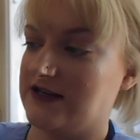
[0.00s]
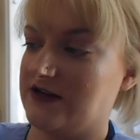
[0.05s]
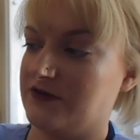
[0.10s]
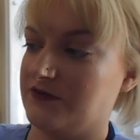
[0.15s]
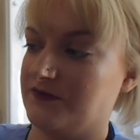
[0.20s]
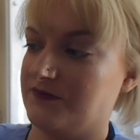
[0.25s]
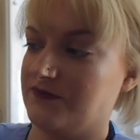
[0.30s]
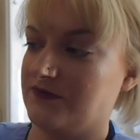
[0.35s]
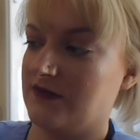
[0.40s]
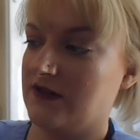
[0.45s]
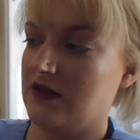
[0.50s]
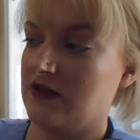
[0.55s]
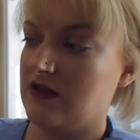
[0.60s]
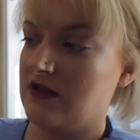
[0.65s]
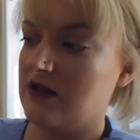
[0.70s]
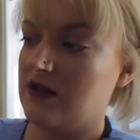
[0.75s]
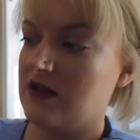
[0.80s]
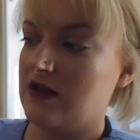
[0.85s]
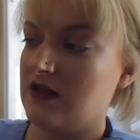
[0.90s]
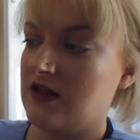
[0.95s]
out.
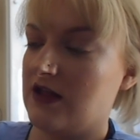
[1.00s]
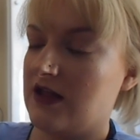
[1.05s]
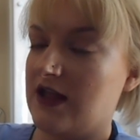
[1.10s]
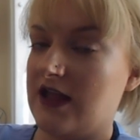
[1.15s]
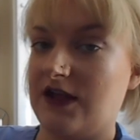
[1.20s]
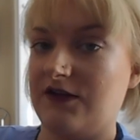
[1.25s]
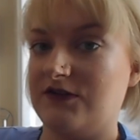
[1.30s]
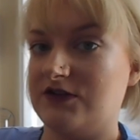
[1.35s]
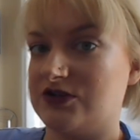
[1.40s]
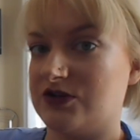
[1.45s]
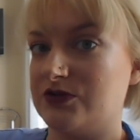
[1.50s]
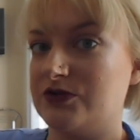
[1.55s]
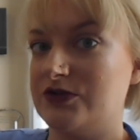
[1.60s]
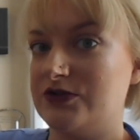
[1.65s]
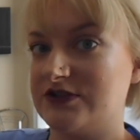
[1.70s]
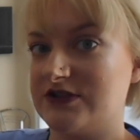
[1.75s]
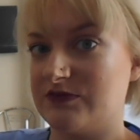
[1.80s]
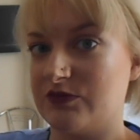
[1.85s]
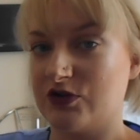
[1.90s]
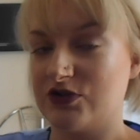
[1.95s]
If you don't
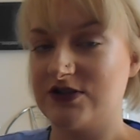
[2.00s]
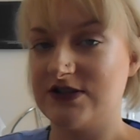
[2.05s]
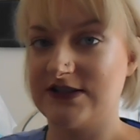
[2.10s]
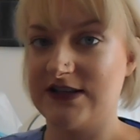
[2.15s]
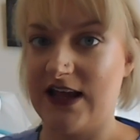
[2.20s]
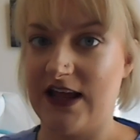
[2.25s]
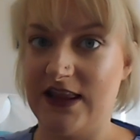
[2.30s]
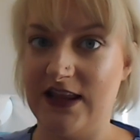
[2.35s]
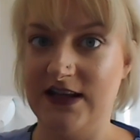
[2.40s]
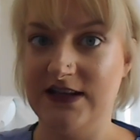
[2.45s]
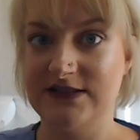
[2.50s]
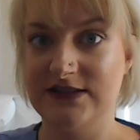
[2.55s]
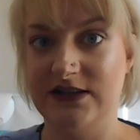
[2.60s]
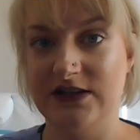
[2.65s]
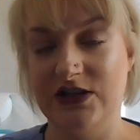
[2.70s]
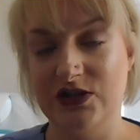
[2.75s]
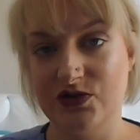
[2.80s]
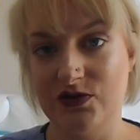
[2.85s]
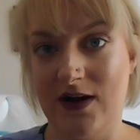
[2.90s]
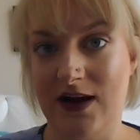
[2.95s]
use the brushes like this, and
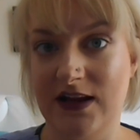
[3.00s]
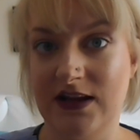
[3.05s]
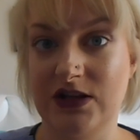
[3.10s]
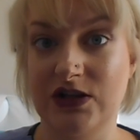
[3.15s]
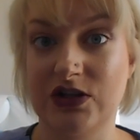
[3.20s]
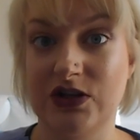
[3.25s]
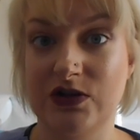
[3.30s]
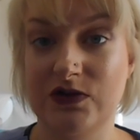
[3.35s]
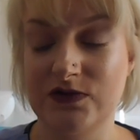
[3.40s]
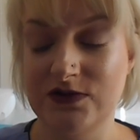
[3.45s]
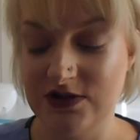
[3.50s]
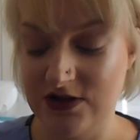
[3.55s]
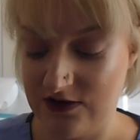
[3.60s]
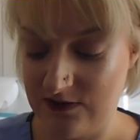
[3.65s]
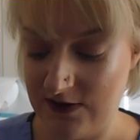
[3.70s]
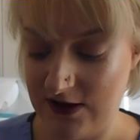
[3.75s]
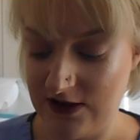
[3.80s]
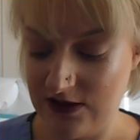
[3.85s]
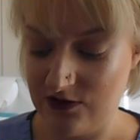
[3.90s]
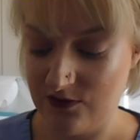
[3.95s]
you try and use them
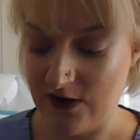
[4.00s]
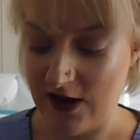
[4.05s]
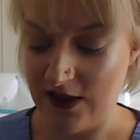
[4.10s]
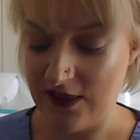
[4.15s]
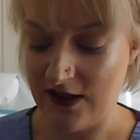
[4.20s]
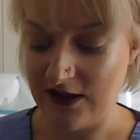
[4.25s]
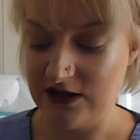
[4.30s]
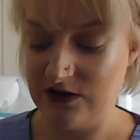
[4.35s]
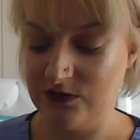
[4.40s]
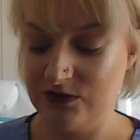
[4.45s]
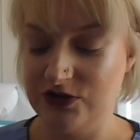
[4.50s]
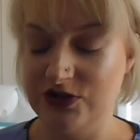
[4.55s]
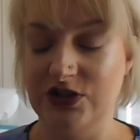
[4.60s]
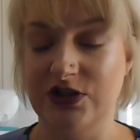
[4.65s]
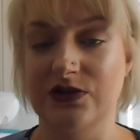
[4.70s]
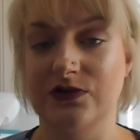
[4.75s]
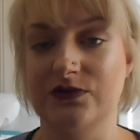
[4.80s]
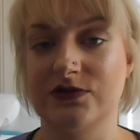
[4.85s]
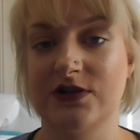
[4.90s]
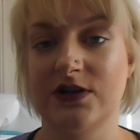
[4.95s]
in the way that you would
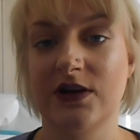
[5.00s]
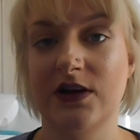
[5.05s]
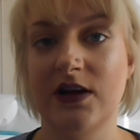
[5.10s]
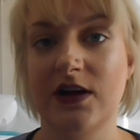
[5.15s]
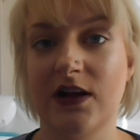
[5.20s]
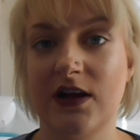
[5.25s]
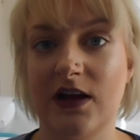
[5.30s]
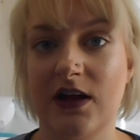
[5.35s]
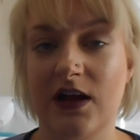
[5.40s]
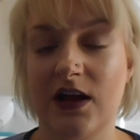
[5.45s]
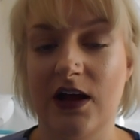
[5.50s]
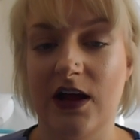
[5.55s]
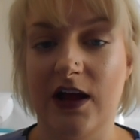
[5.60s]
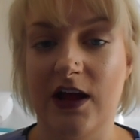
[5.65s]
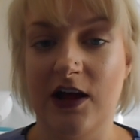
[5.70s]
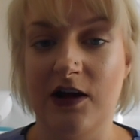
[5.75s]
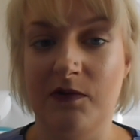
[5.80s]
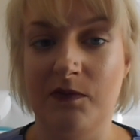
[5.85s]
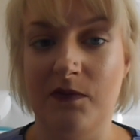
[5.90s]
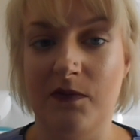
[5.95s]
use
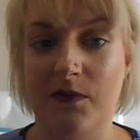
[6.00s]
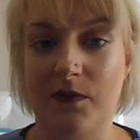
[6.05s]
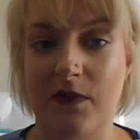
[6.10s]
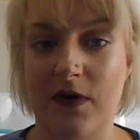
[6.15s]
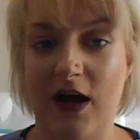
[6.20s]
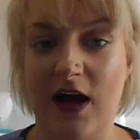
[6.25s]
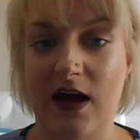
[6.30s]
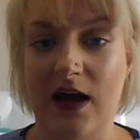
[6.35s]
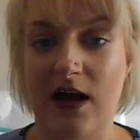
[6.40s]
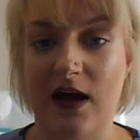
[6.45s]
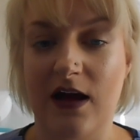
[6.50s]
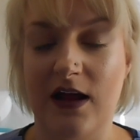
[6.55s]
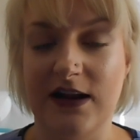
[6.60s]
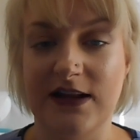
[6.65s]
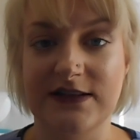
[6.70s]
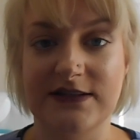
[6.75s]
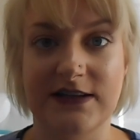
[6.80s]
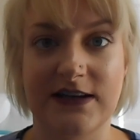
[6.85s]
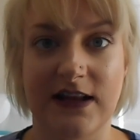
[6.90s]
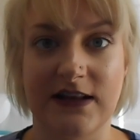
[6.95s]
an
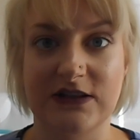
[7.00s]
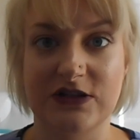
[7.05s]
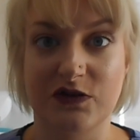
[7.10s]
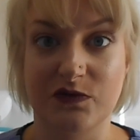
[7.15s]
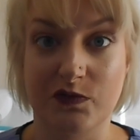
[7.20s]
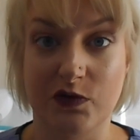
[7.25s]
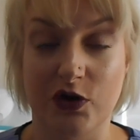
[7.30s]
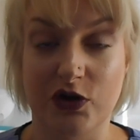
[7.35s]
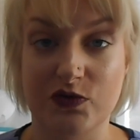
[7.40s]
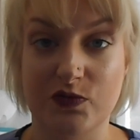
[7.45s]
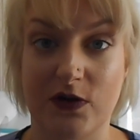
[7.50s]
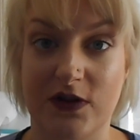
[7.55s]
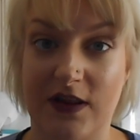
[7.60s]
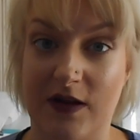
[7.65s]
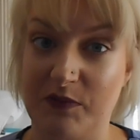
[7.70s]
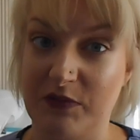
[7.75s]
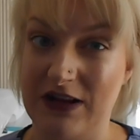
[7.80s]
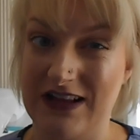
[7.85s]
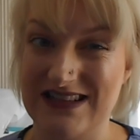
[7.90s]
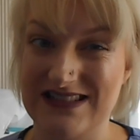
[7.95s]
incidental brush with a
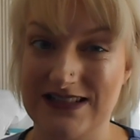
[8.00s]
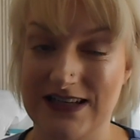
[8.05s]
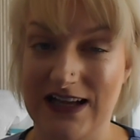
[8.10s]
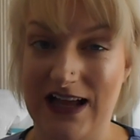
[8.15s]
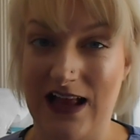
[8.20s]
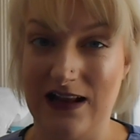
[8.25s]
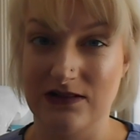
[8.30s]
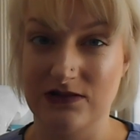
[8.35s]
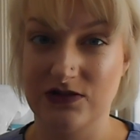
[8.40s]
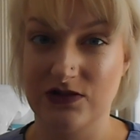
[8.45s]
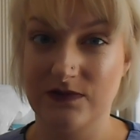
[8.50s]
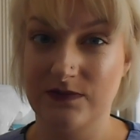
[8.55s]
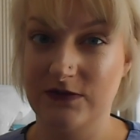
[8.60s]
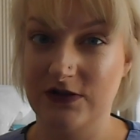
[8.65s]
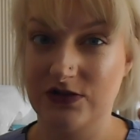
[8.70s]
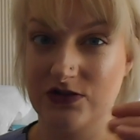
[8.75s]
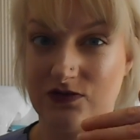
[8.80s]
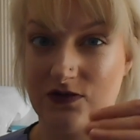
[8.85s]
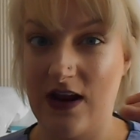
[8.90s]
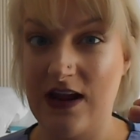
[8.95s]
plastic handle,
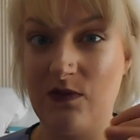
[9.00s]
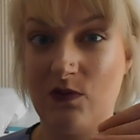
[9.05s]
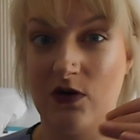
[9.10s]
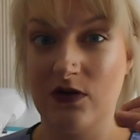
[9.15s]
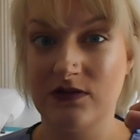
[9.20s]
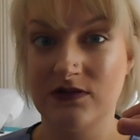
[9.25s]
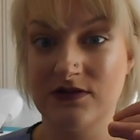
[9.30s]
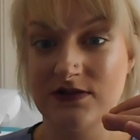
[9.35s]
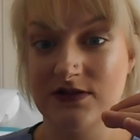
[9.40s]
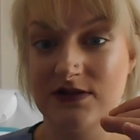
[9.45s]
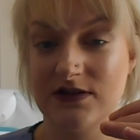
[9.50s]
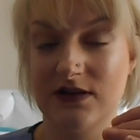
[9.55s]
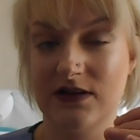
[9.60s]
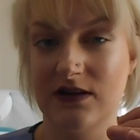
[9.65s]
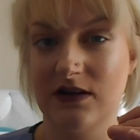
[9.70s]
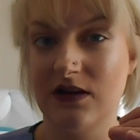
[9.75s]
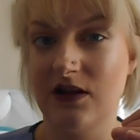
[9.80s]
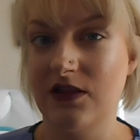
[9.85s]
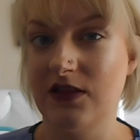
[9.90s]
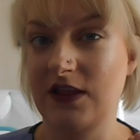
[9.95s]
the straight ones,
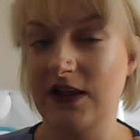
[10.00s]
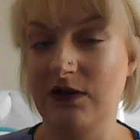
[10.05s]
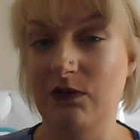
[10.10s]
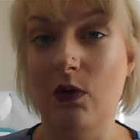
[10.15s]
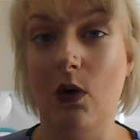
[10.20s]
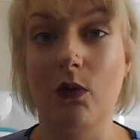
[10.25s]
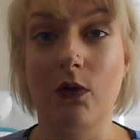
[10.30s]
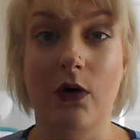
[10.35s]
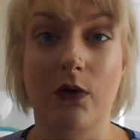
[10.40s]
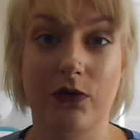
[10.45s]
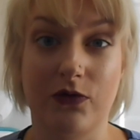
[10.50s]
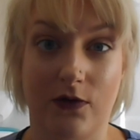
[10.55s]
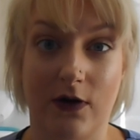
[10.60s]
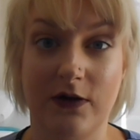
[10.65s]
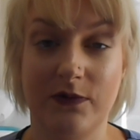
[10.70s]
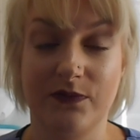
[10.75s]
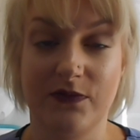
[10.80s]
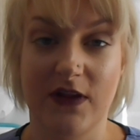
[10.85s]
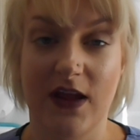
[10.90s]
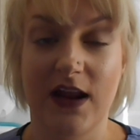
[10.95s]
they won't go
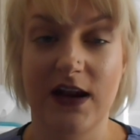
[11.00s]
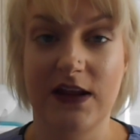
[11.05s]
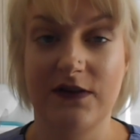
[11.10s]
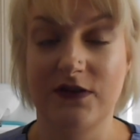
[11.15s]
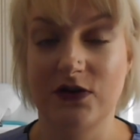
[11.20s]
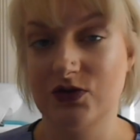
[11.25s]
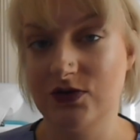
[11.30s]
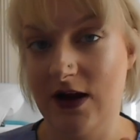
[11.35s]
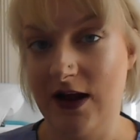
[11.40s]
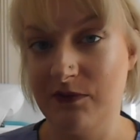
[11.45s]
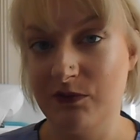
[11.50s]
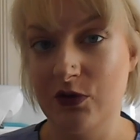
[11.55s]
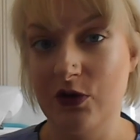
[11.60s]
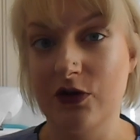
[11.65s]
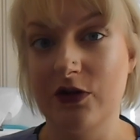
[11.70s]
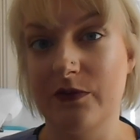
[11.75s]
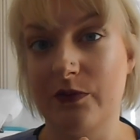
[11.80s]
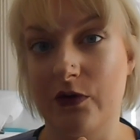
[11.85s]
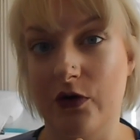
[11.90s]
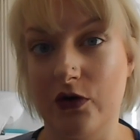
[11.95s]
through. And if you try and pull
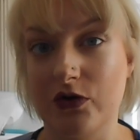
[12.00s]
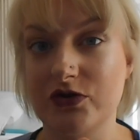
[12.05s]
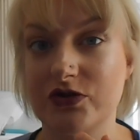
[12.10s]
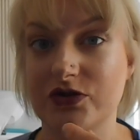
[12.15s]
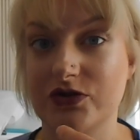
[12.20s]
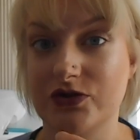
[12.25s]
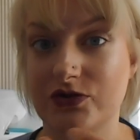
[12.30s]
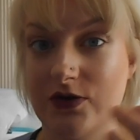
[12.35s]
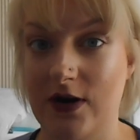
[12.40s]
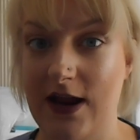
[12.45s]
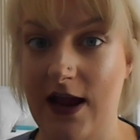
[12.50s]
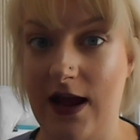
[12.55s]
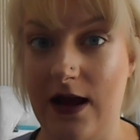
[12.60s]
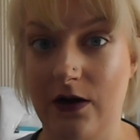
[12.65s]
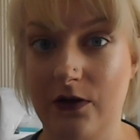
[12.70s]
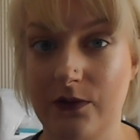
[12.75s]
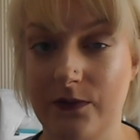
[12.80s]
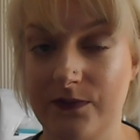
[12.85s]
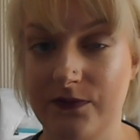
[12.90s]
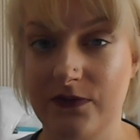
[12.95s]
the brush straight
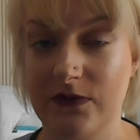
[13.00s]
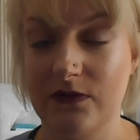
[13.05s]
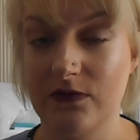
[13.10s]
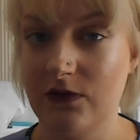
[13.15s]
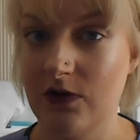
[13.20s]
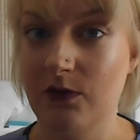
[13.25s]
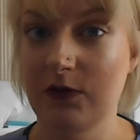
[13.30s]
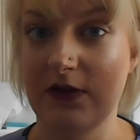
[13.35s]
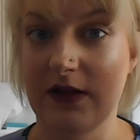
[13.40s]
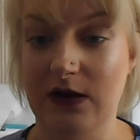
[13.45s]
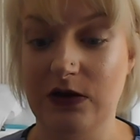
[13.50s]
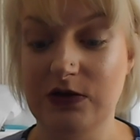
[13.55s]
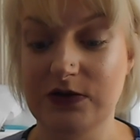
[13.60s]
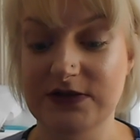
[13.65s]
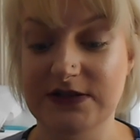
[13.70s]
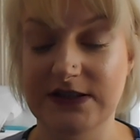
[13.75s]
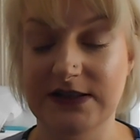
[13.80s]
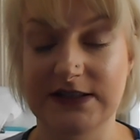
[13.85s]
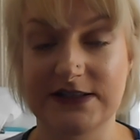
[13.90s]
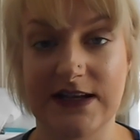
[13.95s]
out without
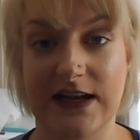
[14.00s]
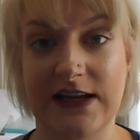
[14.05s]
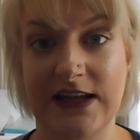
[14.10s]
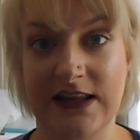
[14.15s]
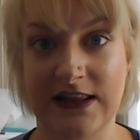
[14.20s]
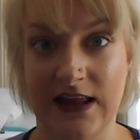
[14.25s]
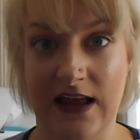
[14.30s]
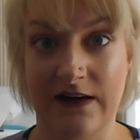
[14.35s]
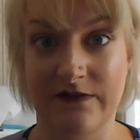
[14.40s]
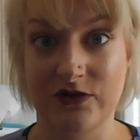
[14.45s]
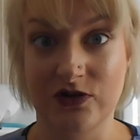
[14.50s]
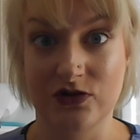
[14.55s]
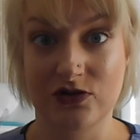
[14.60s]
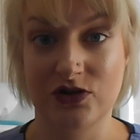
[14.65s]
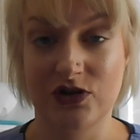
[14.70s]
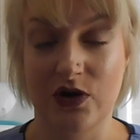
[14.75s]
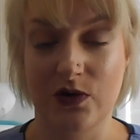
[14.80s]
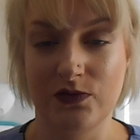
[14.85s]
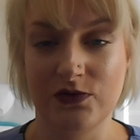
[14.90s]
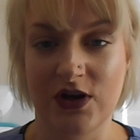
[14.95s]
using the technique that I've just
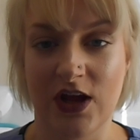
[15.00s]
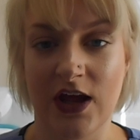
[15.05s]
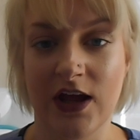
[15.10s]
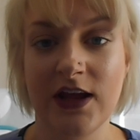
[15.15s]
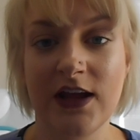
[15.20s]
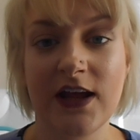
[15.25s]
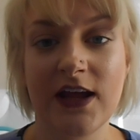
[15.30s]
shown you,